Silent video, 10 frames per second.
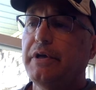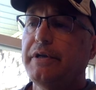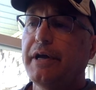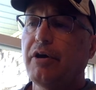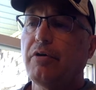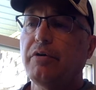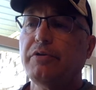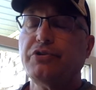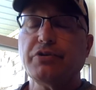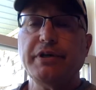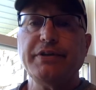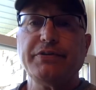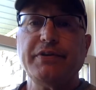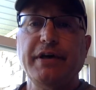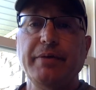Now, during this
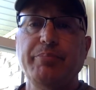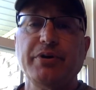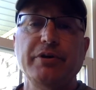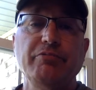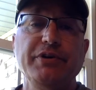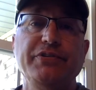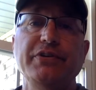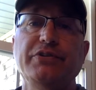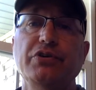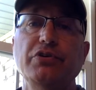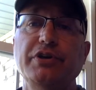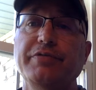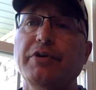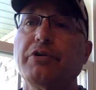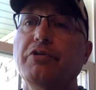time period, we see two
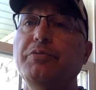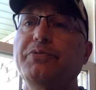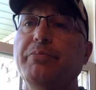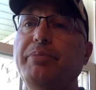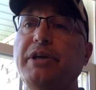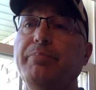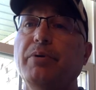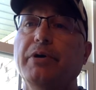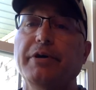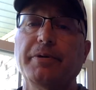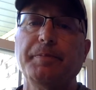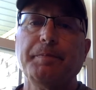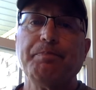different groups of people here